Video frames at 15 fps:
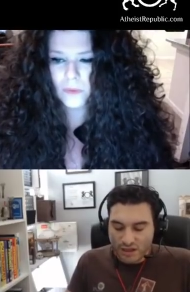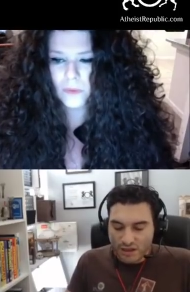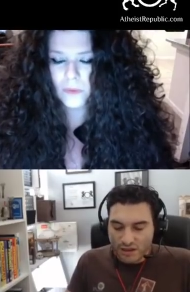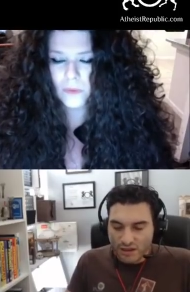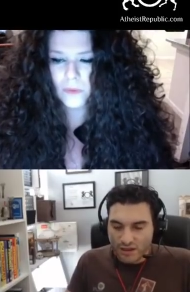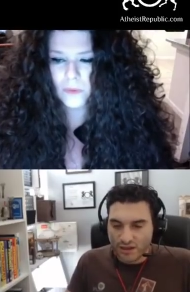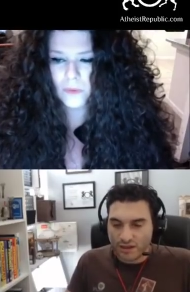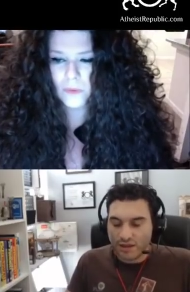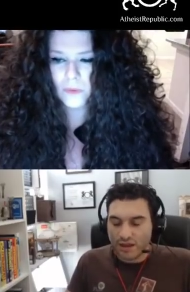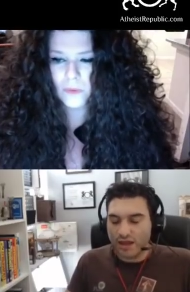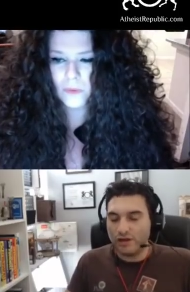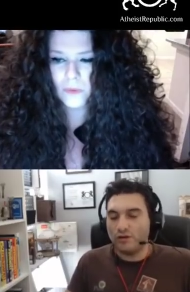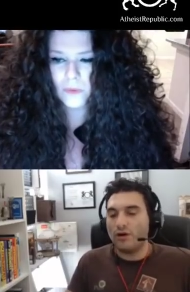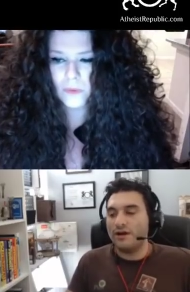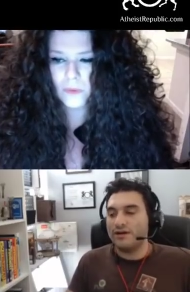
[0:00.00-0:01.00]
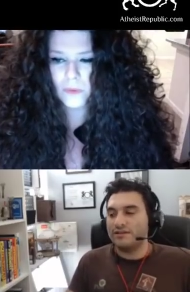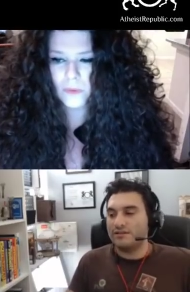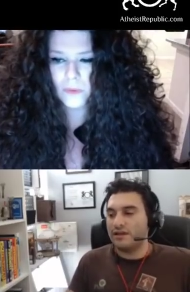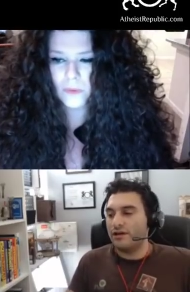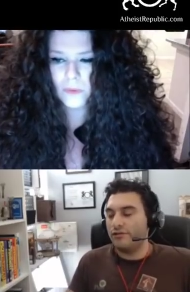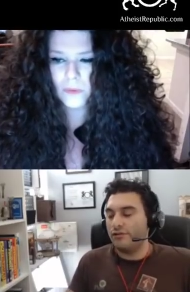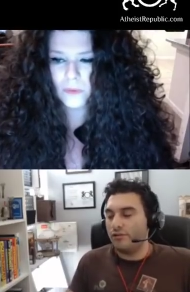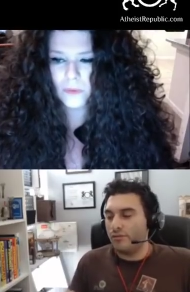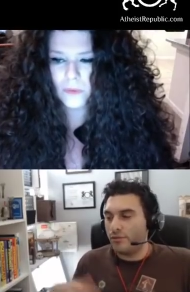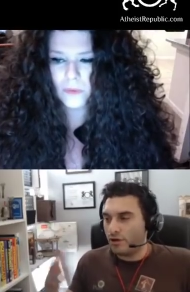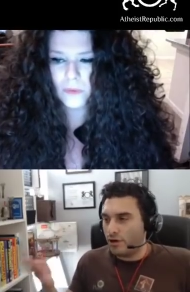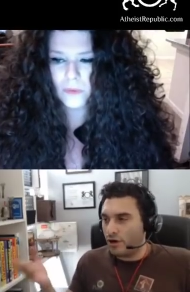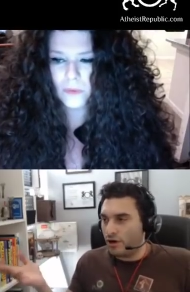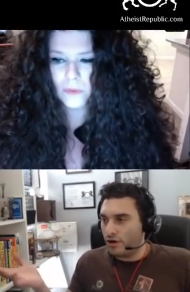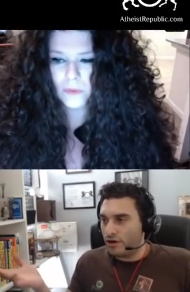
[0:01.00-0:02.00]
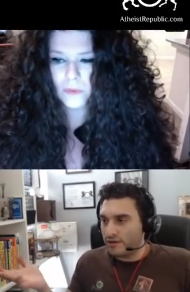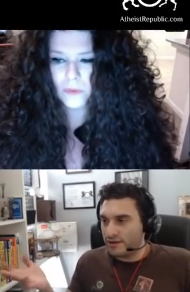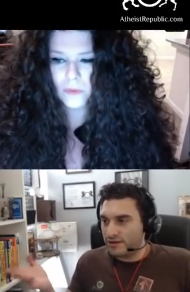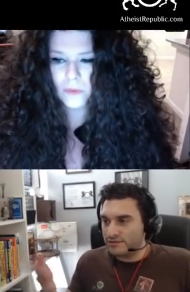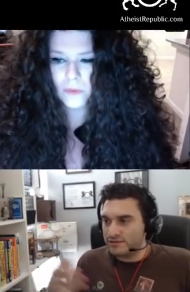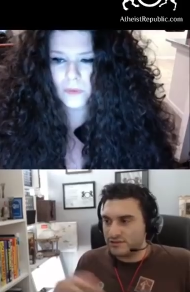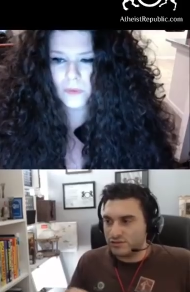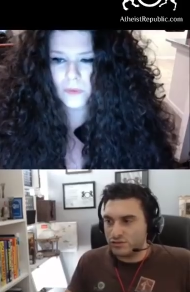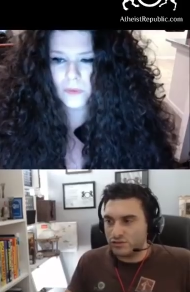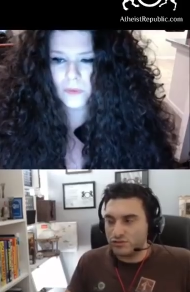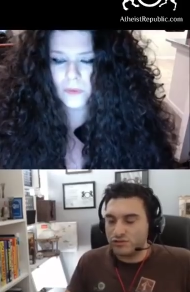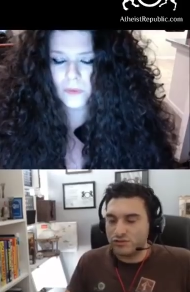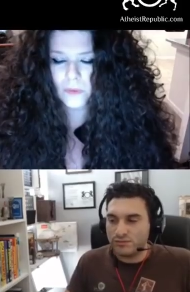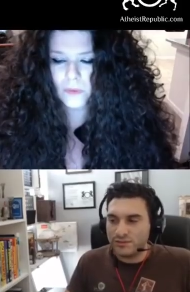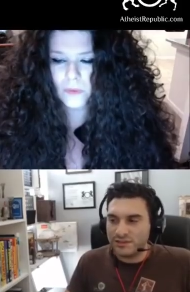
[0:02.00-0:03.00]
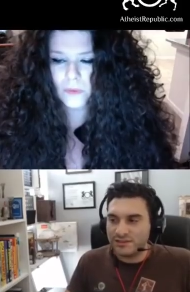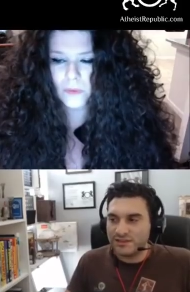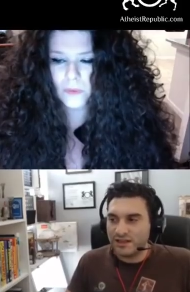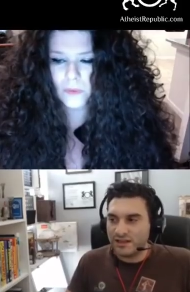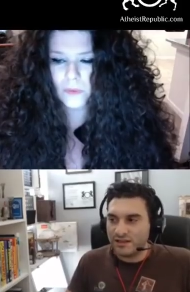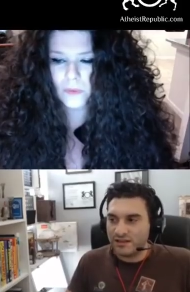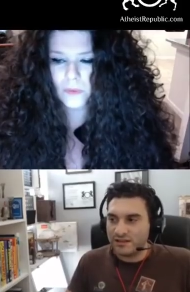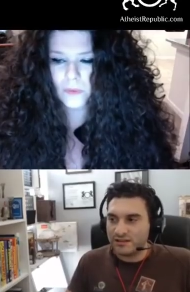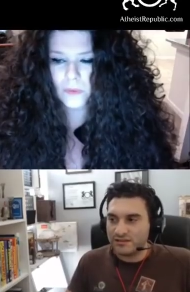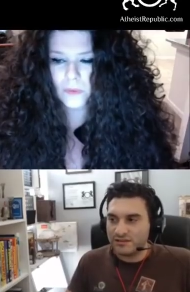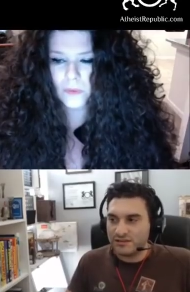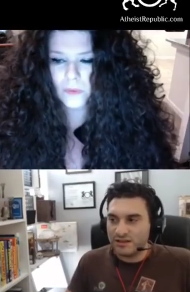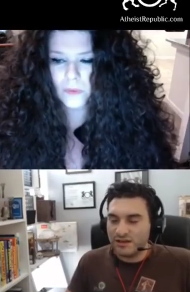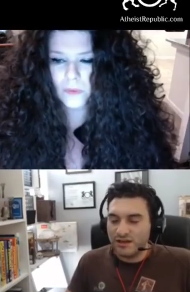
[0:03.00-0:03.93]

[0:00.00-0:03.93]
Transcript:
Speaker 1: Like I know I I know my our audience is used to me saying this,